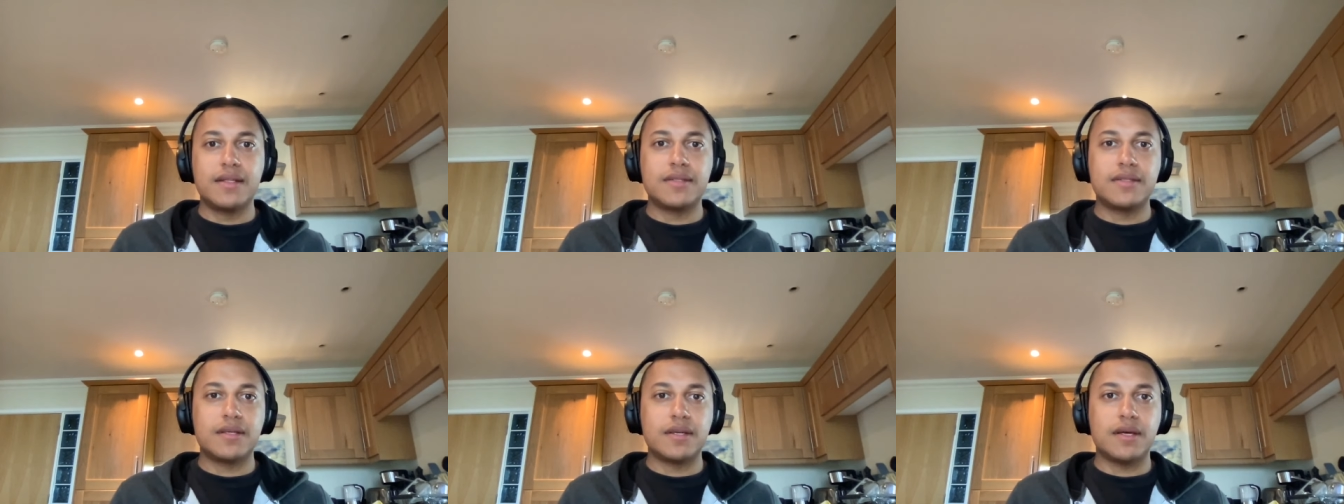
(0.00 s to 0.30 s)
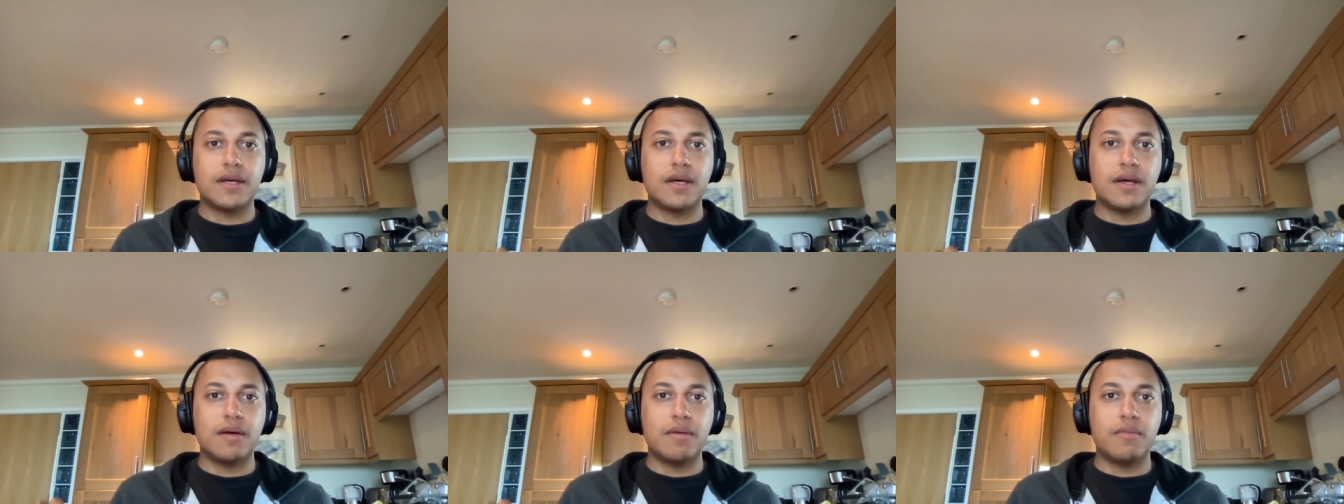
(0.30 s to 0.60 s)

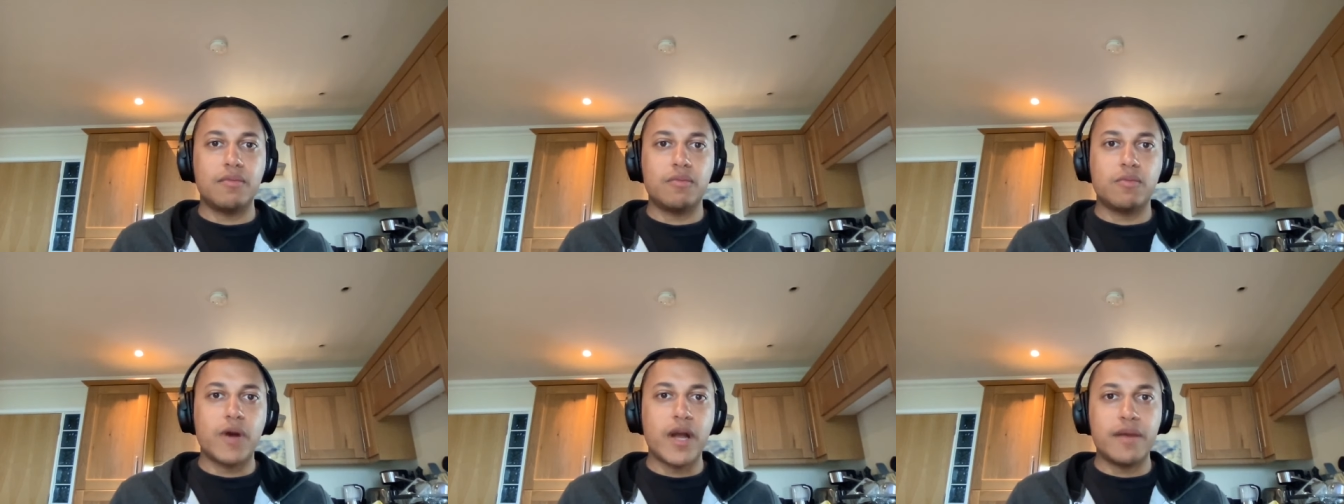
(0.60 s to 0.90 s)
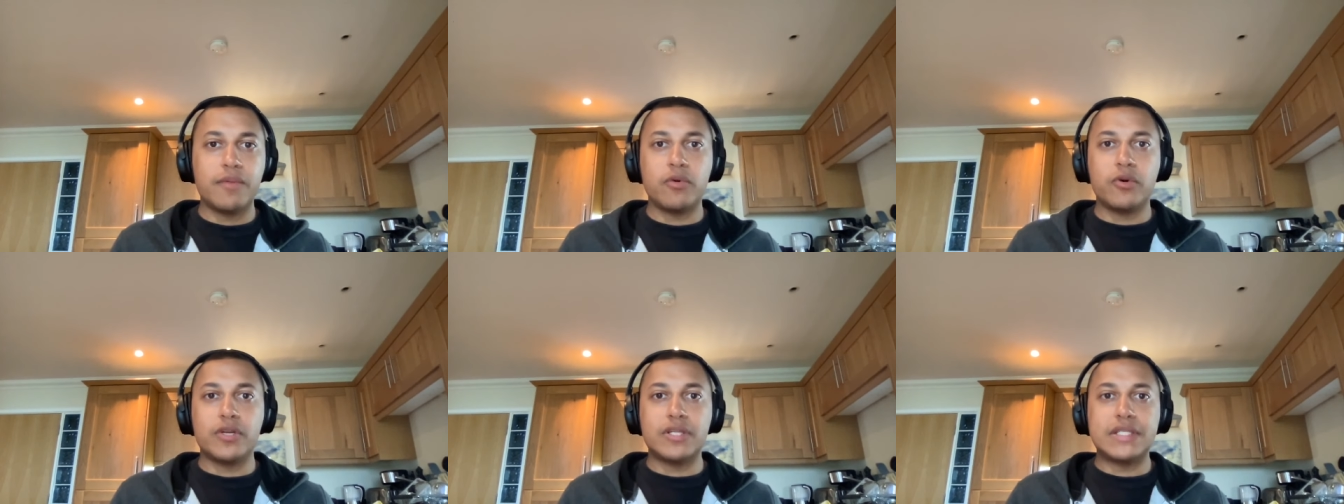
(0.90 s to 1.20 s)
to
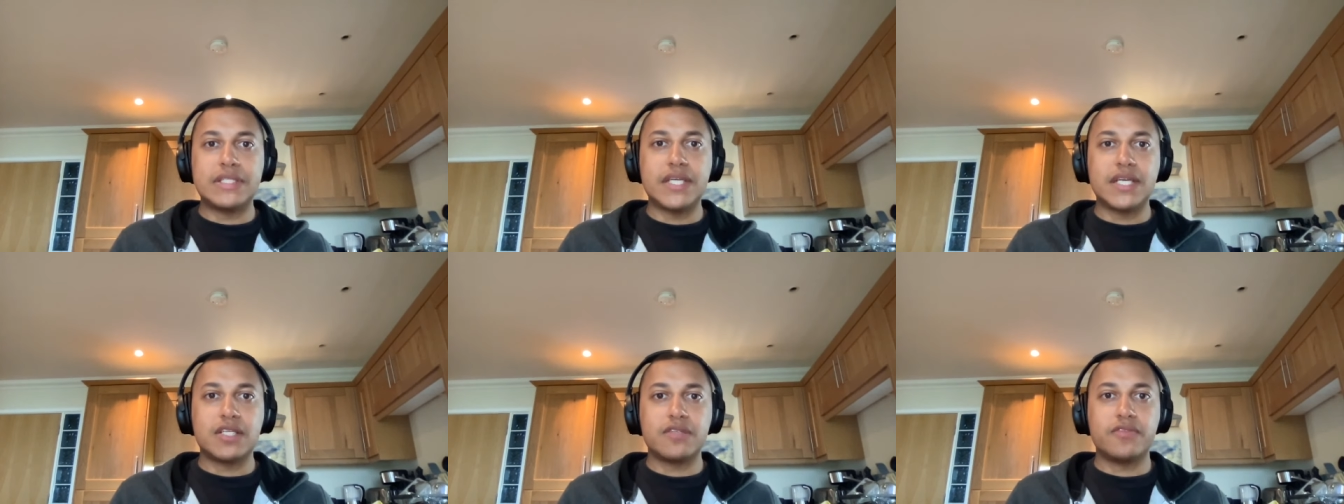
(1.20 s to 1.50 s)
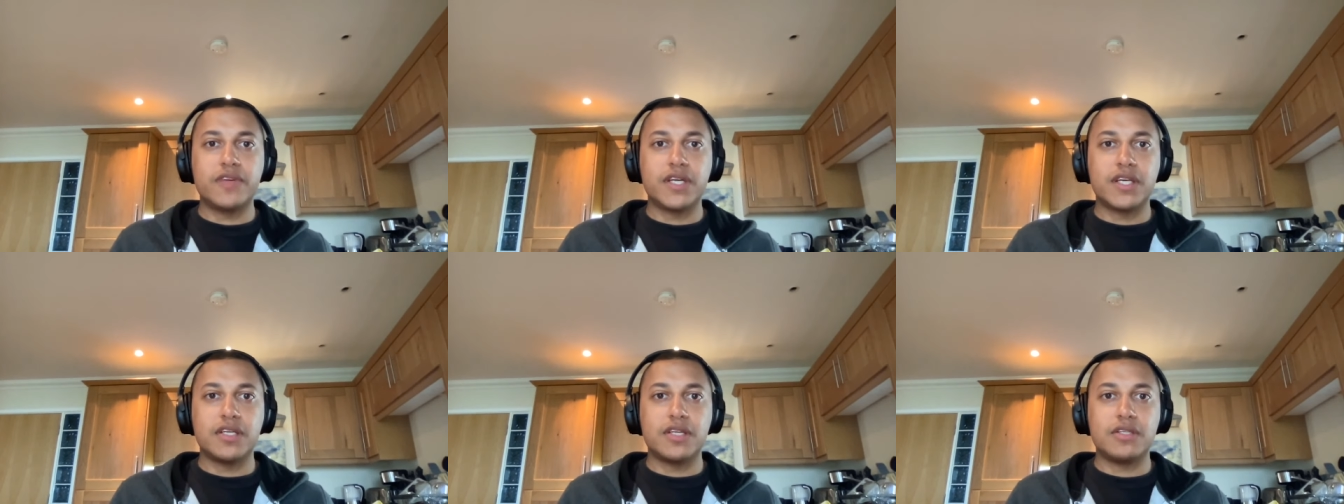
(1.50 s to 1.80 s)
way more than six
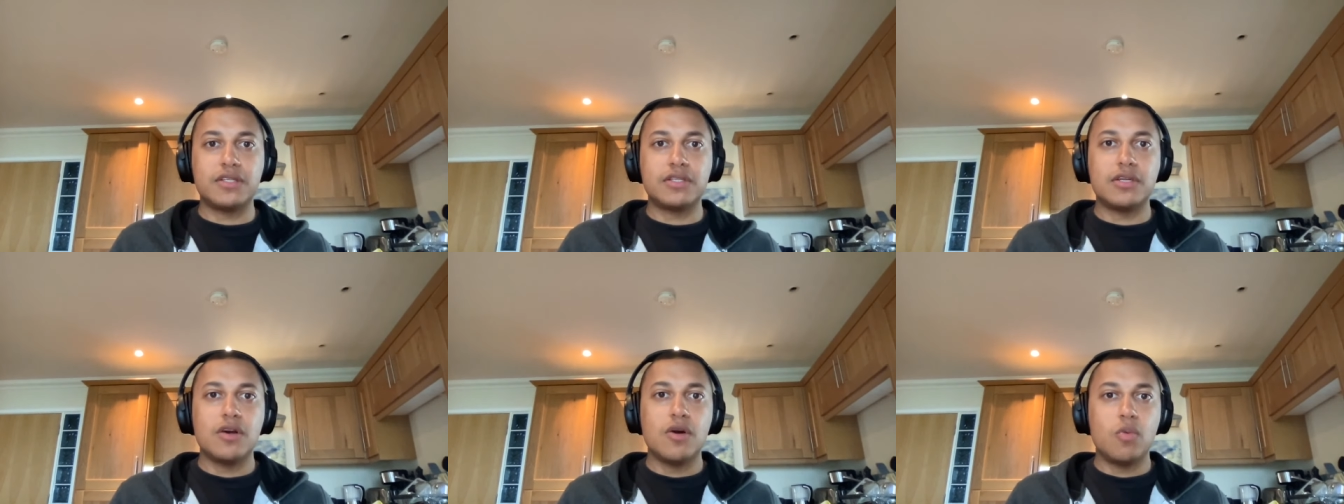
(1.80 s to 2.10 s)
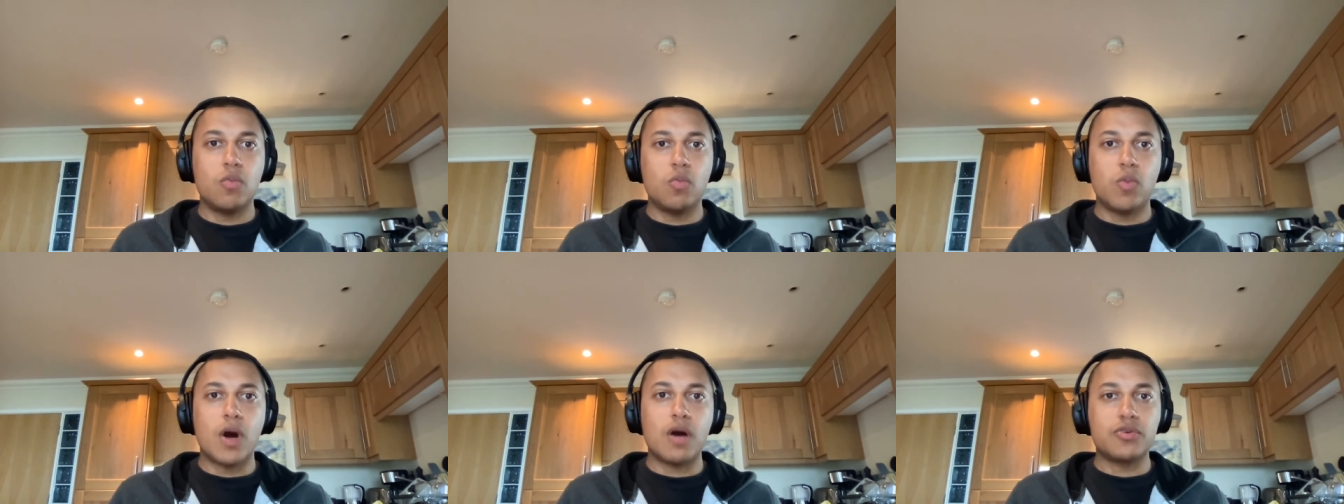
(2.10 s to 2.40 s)
figures
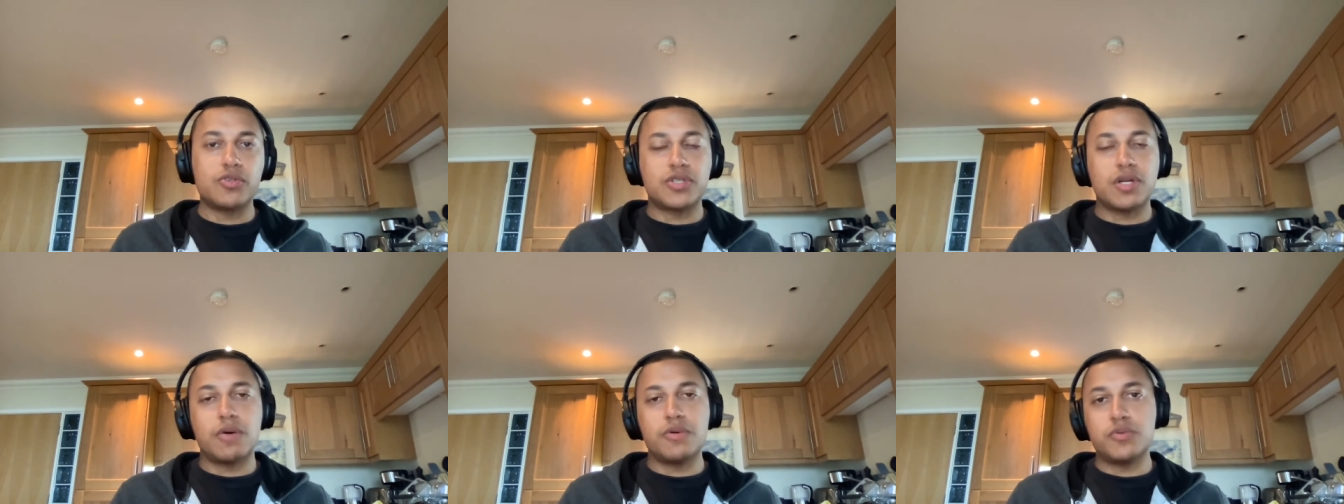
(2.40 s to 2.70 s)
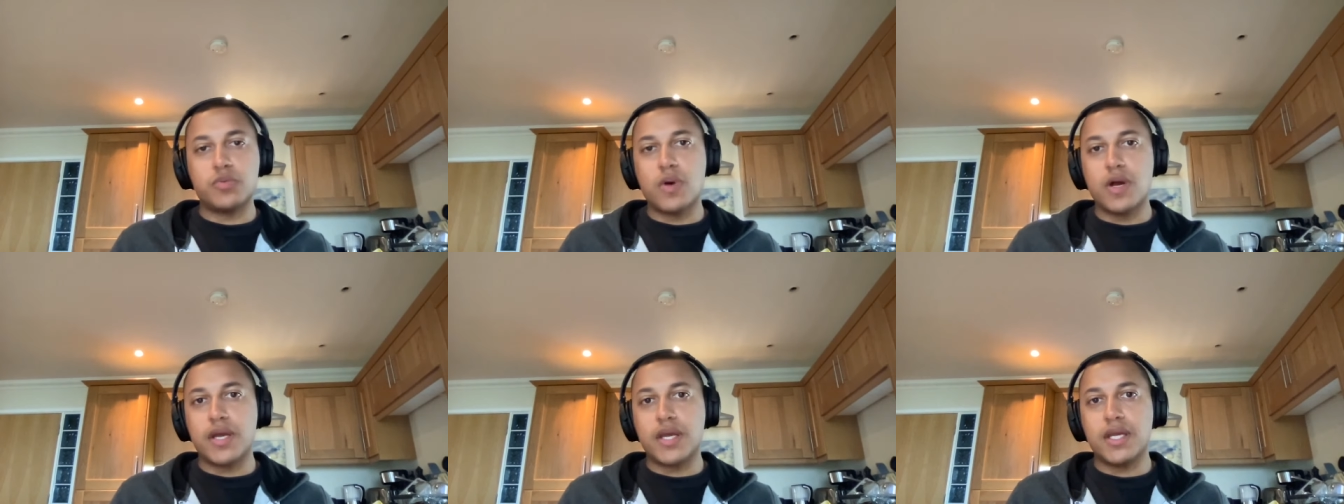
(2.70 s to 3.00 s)
whilst I
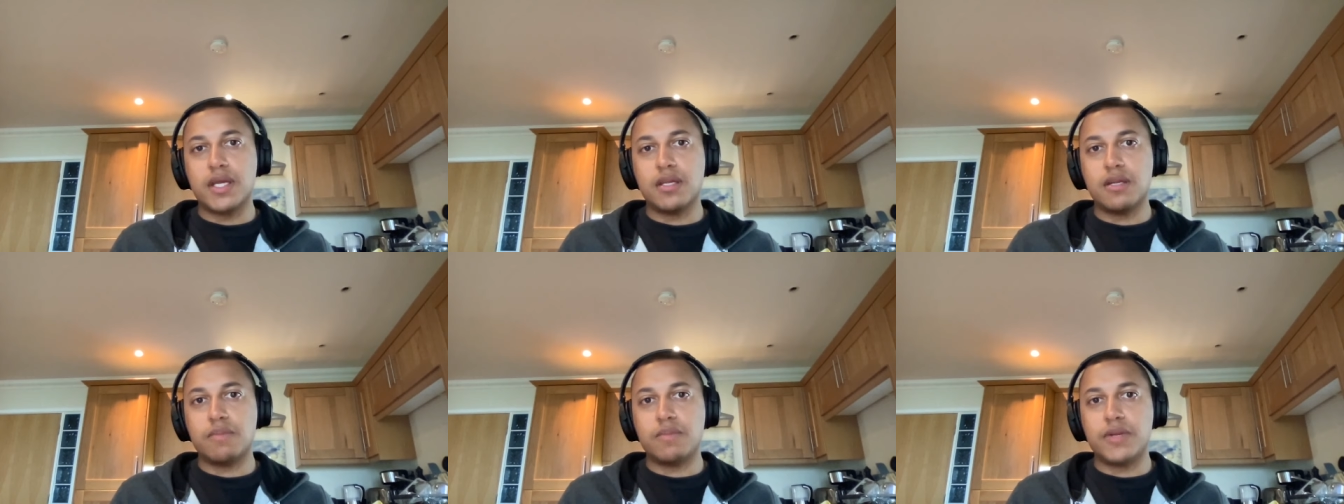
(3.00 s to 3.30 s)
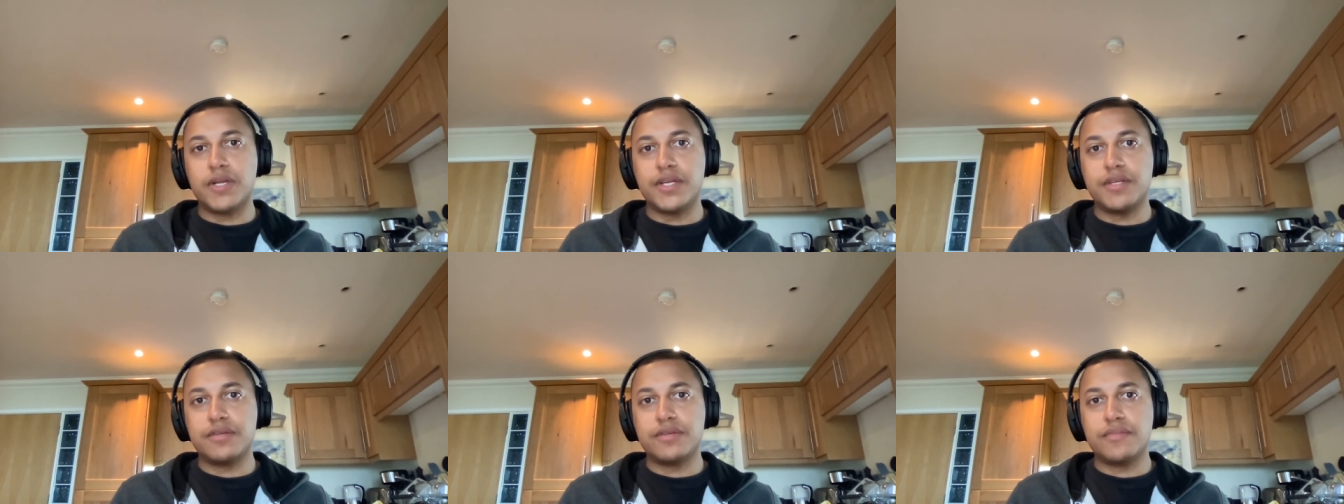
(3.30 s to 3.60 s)
was working in the
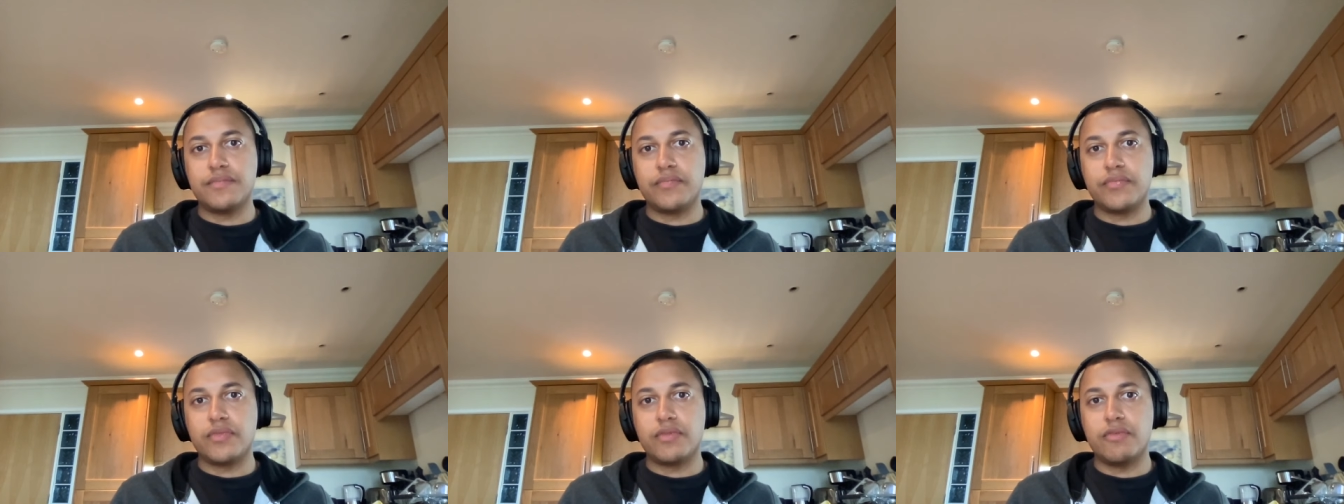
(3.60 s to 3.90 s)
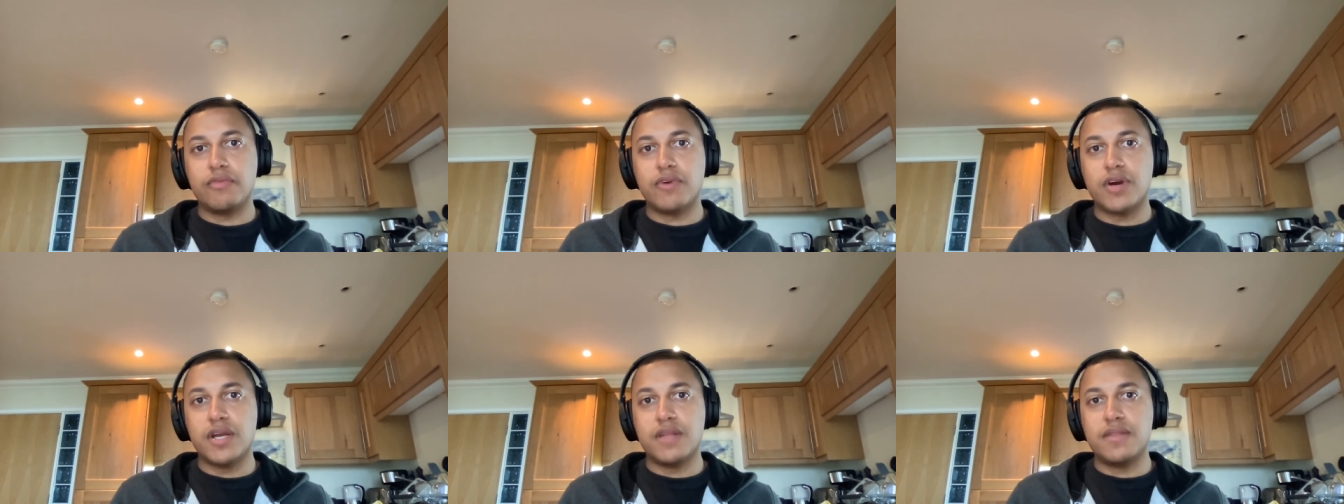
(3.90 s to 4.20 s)
police,
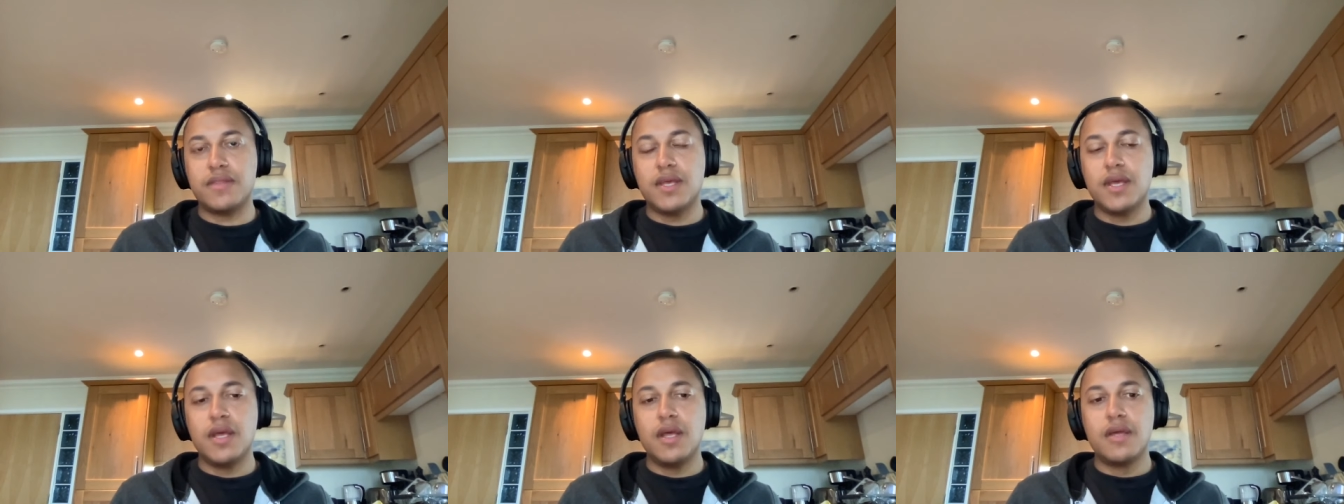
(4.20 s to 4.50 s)
right?